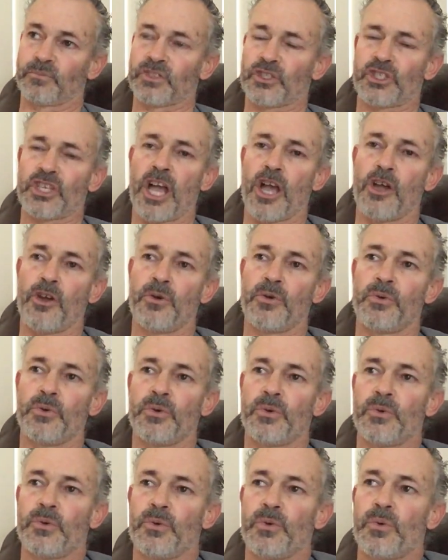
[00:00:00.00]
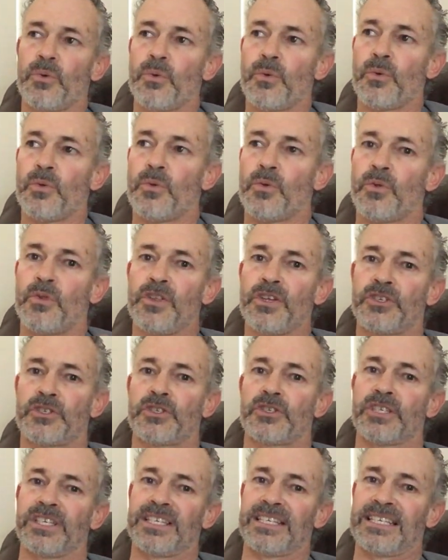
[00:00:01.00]
so
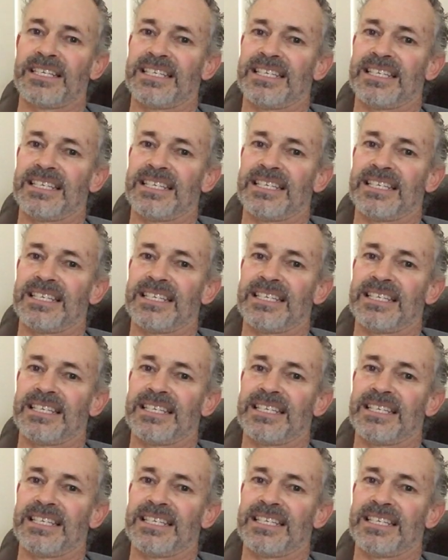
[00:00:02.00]
this